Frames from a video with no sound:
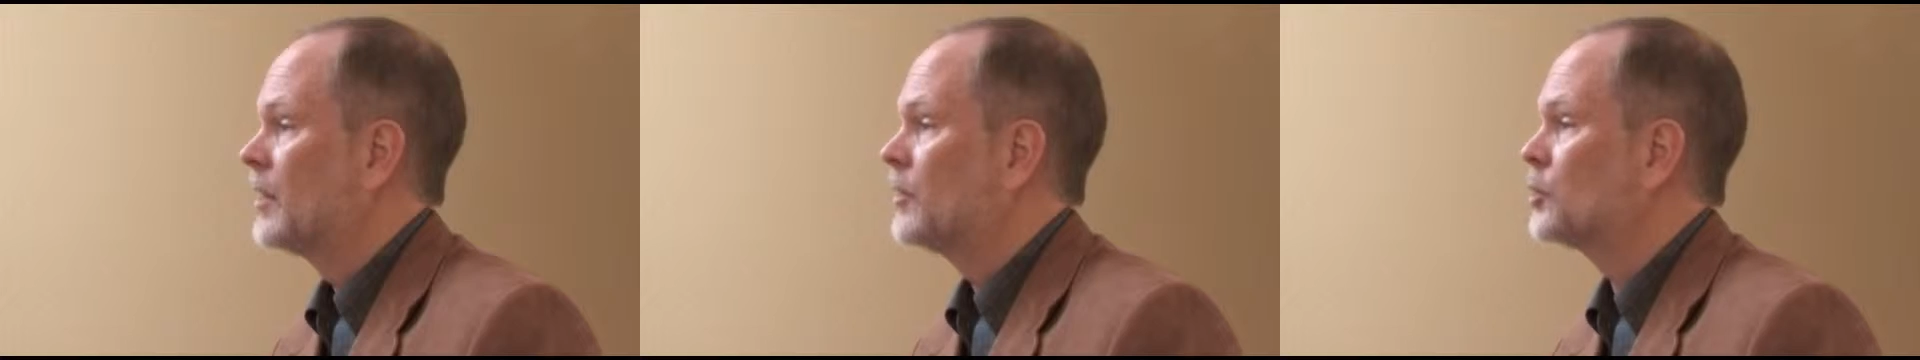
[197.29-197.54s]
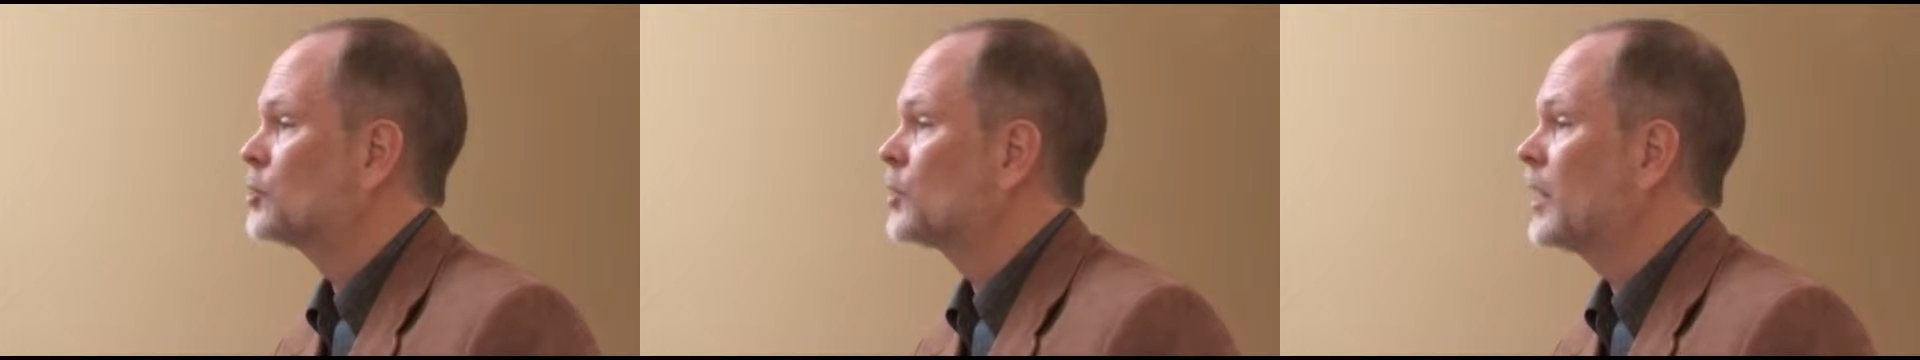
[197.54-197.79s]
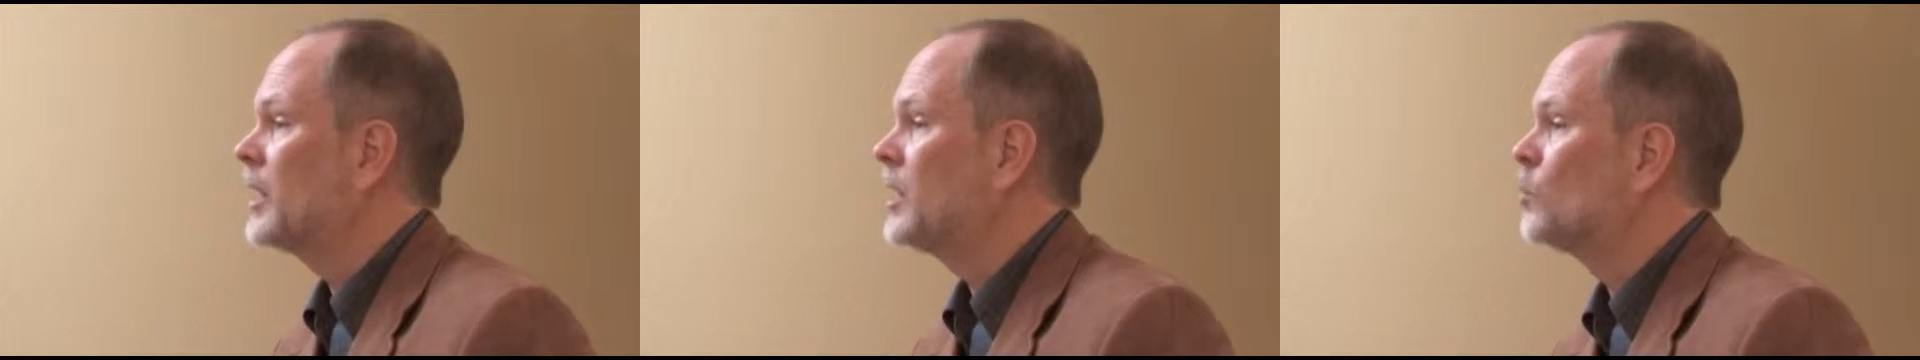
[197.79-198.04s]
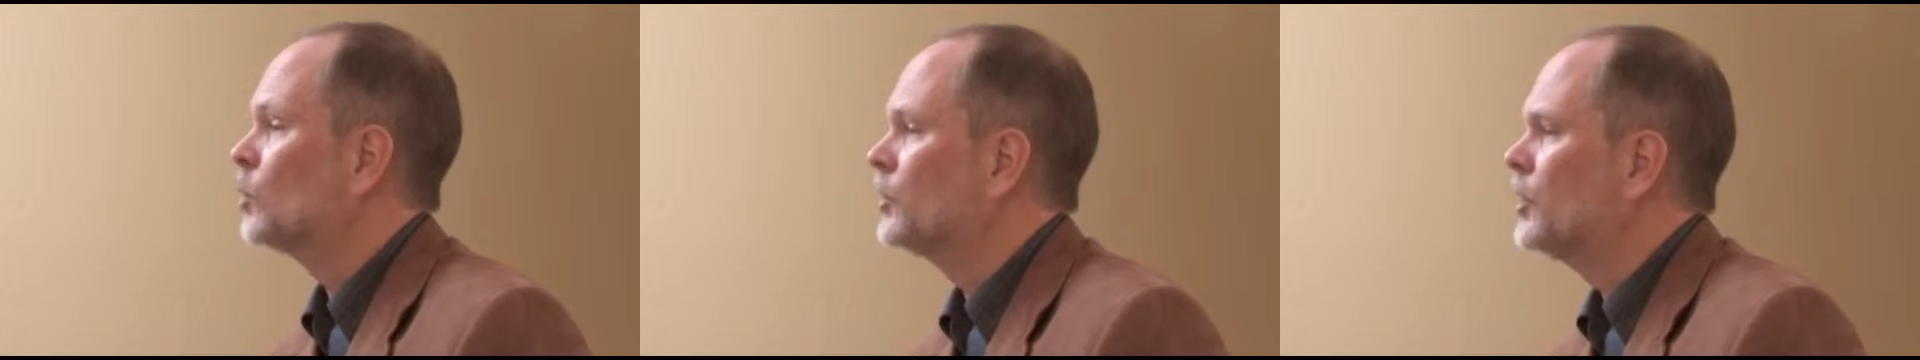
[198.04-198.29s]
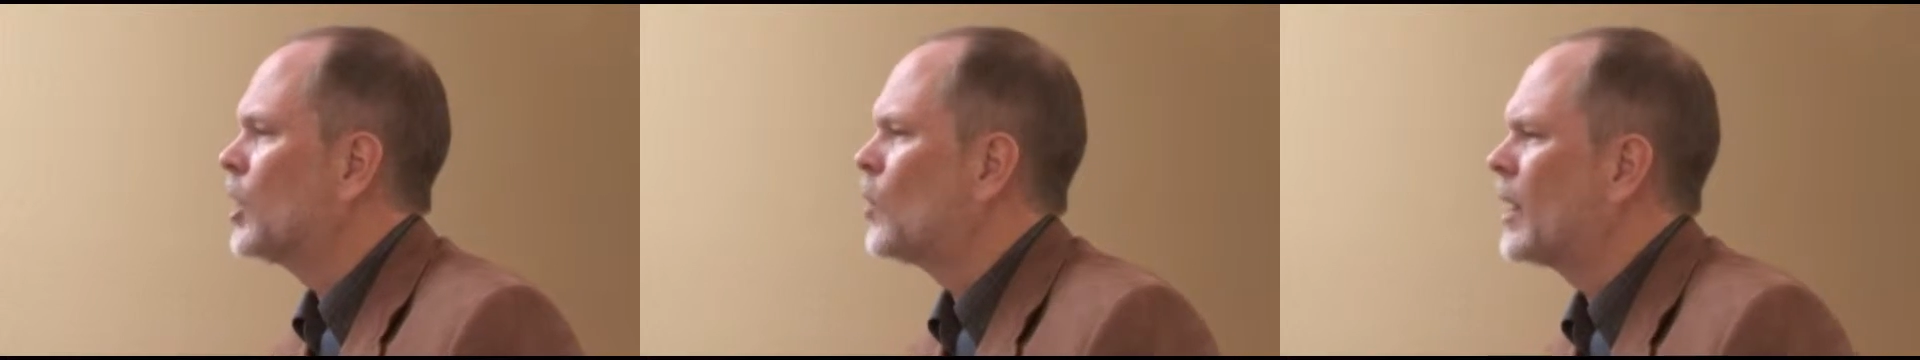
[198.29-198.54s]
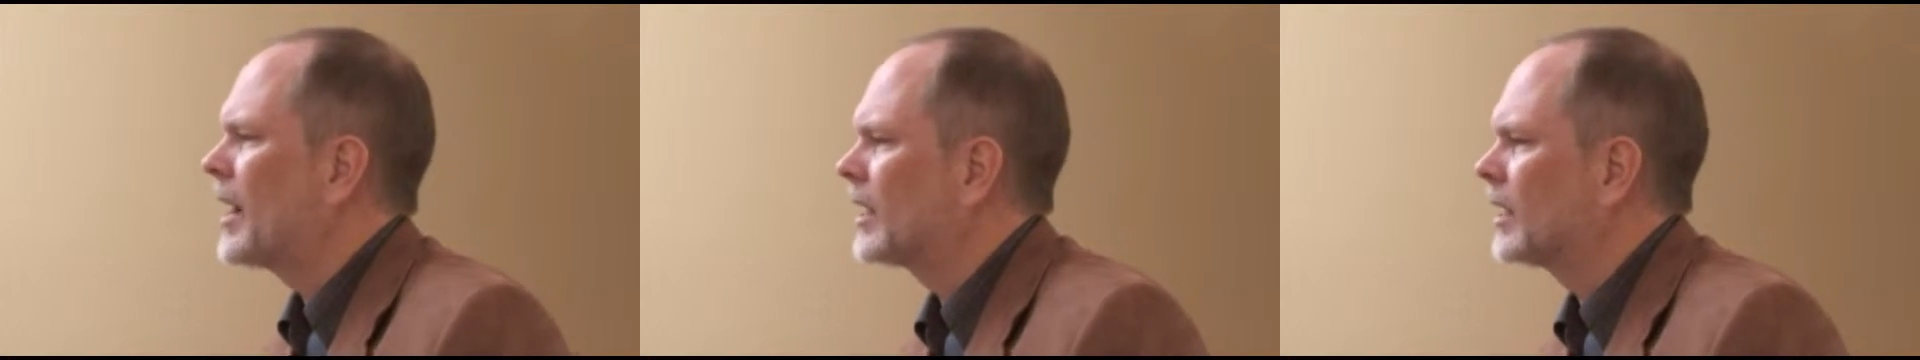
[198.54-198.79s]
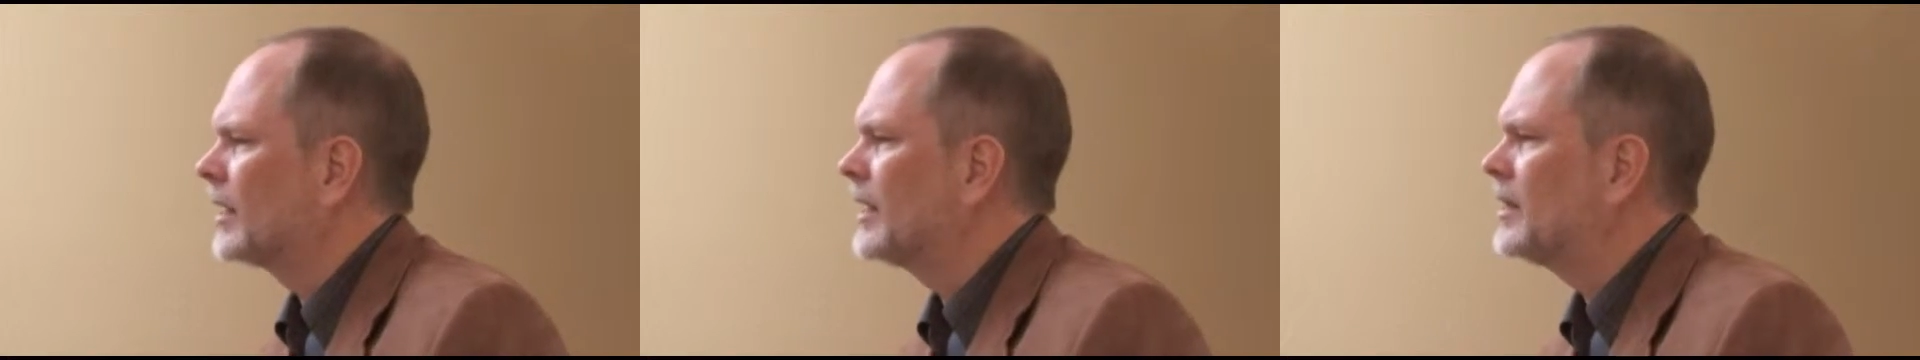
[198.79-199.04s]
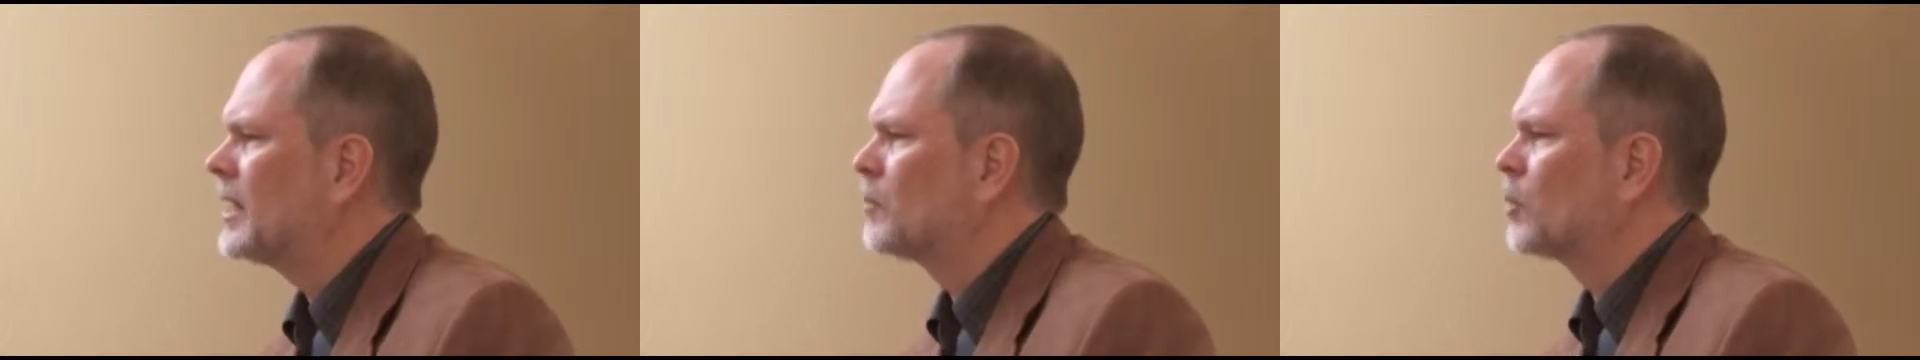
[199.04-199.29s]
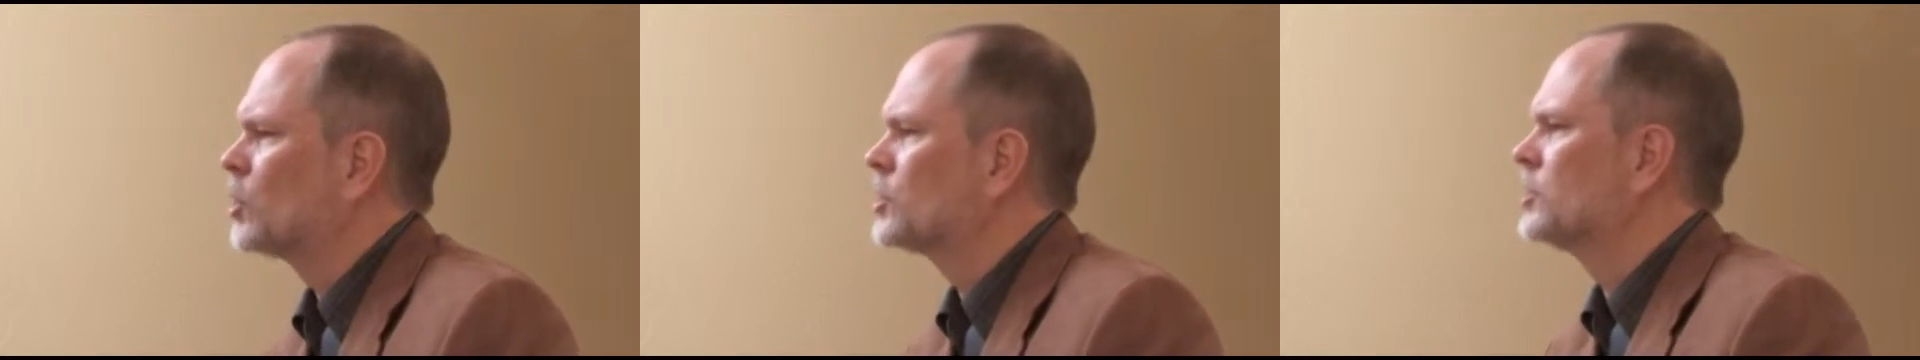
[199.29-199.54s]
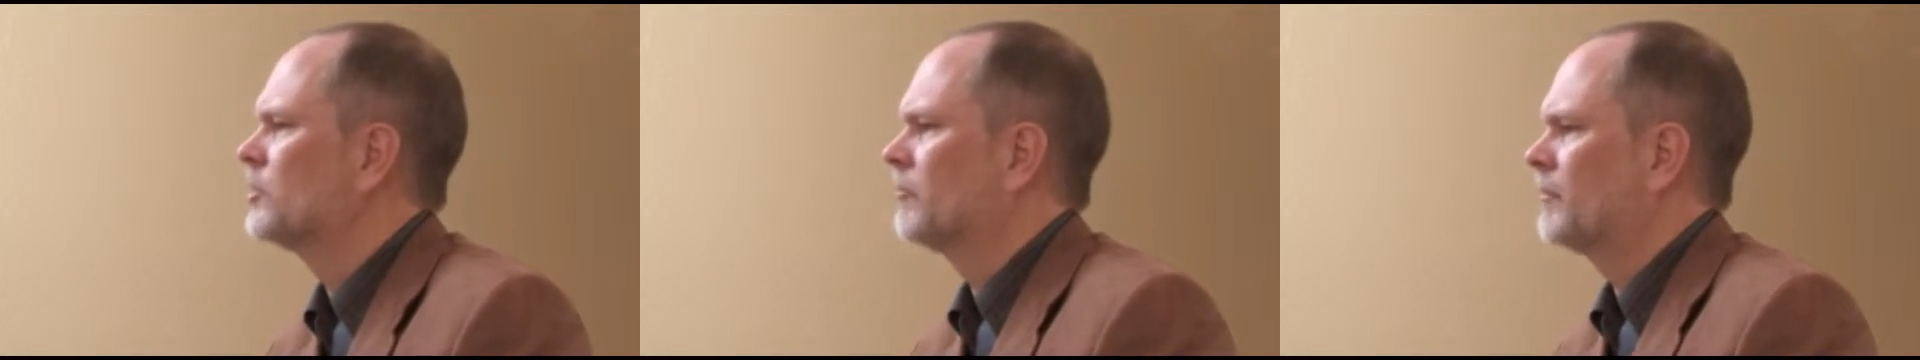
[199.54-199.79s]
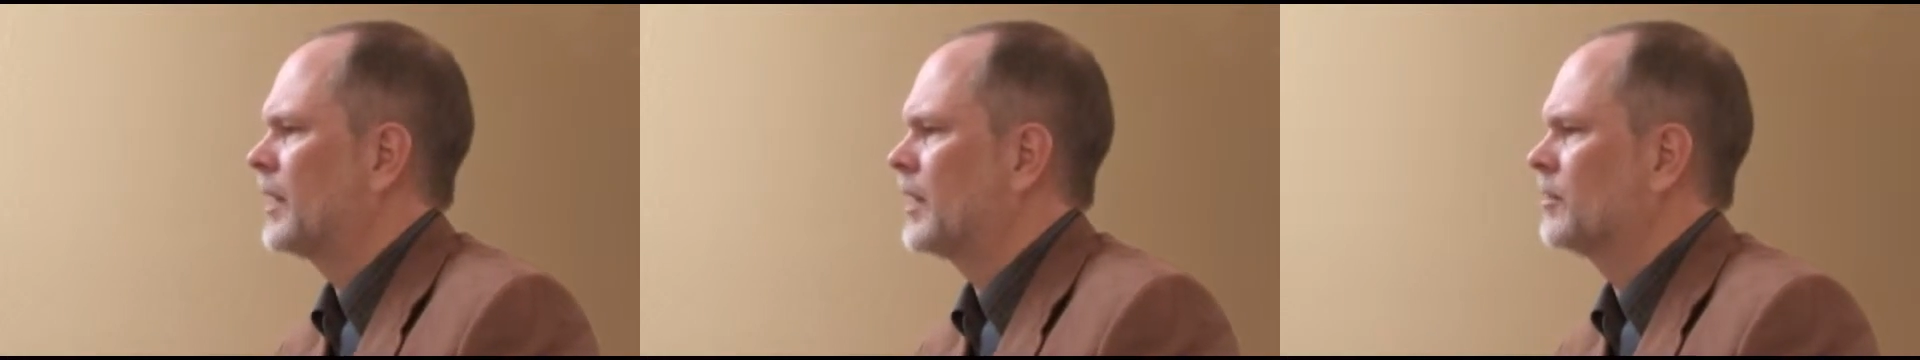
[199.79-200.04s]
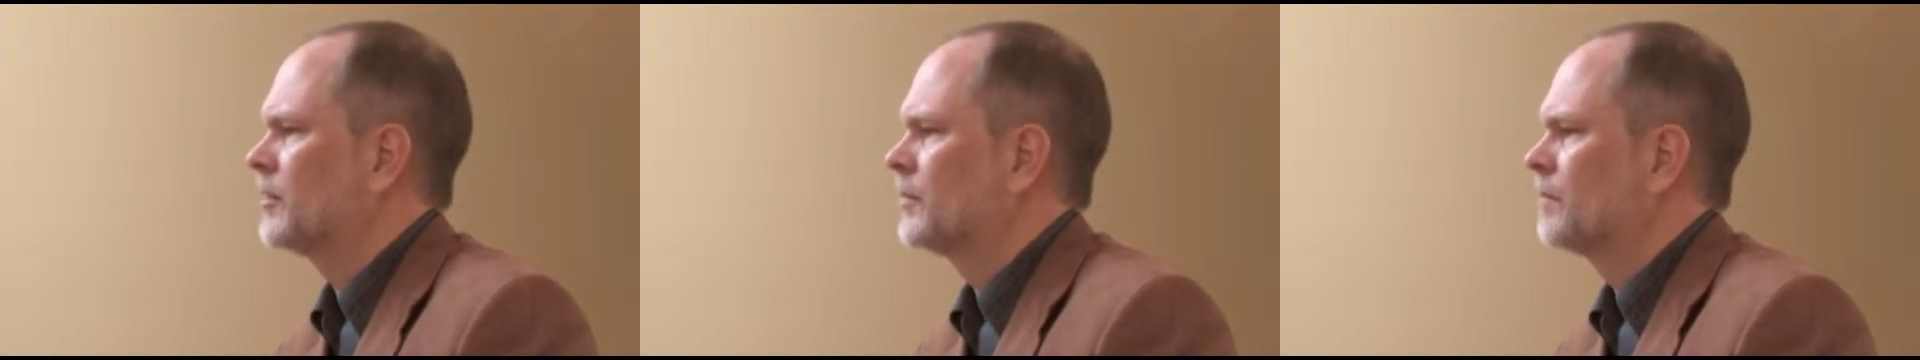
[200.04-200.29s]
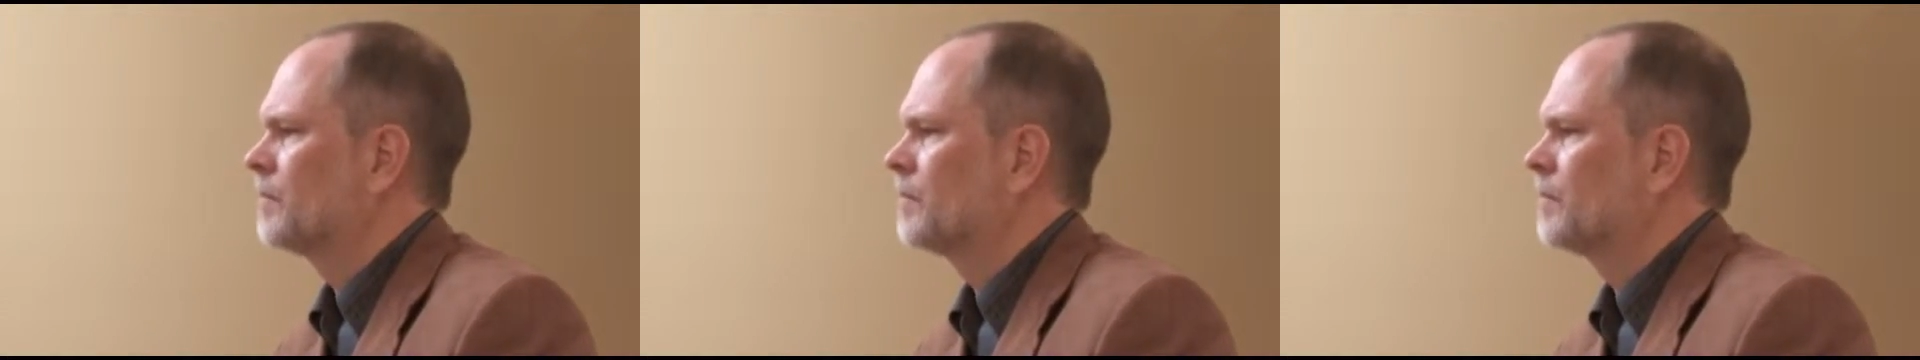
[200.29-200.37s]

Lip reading: the trainee will know how to lead that person to faith.